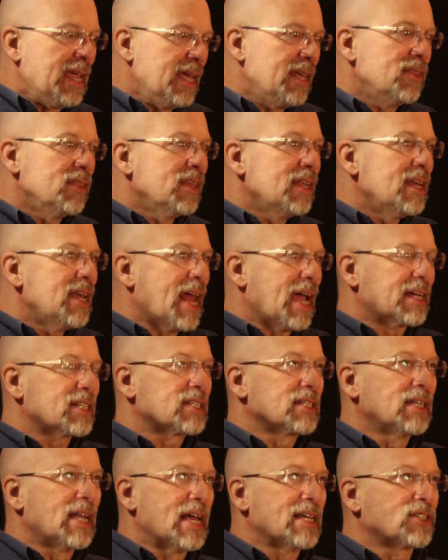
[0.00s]
In the
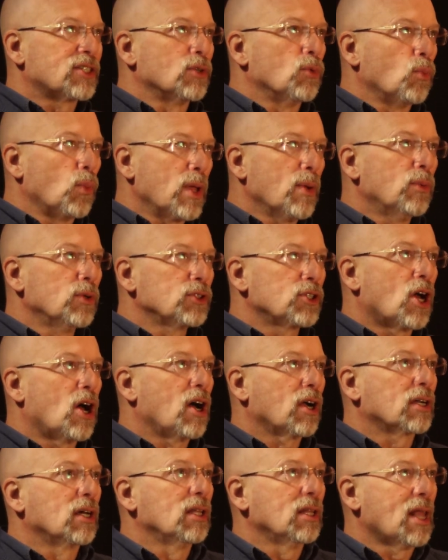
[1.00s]
next lesson, we will
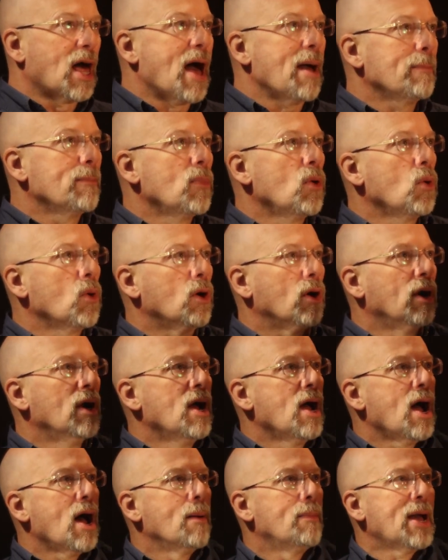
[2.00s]
talk a lot more
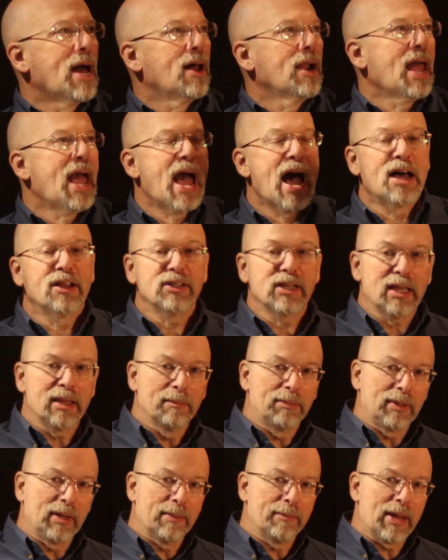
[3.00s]
about how to
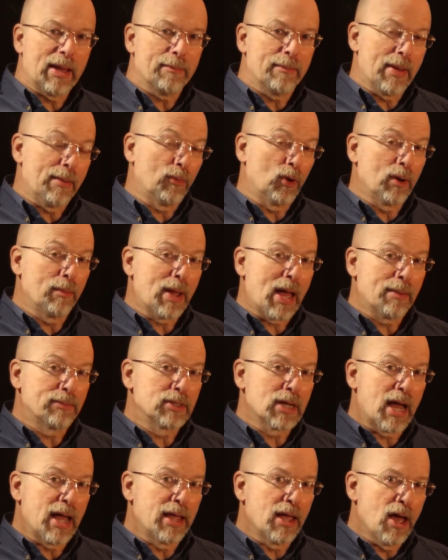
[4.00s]
implement memory
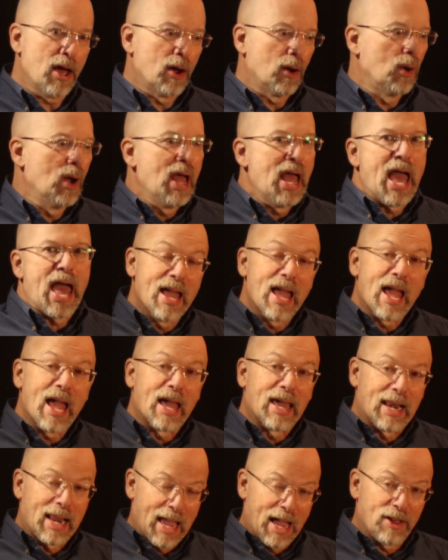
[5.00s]
mapped I.O.
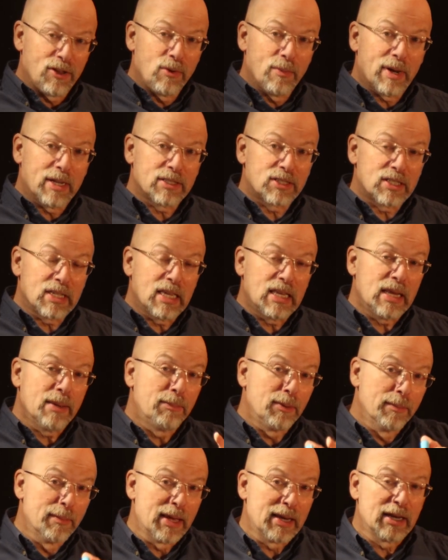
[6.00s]
and how you might see it
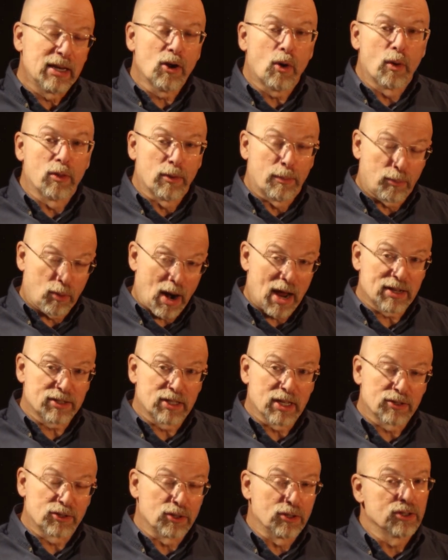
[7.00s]
implemented on the
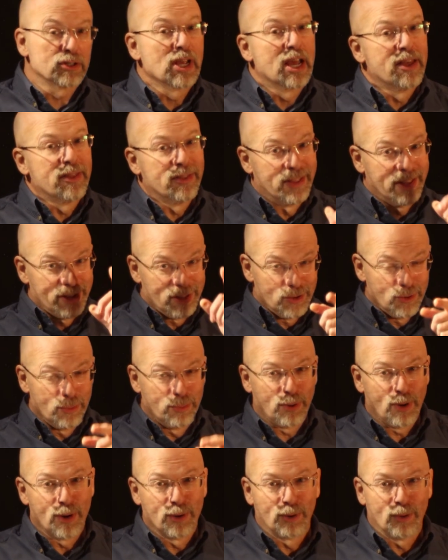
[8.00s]
processors that you
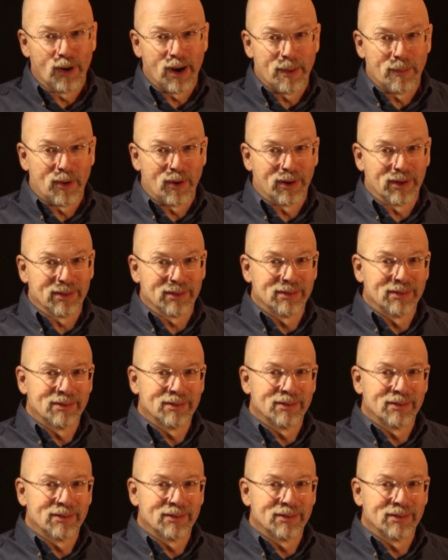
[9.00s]
program on.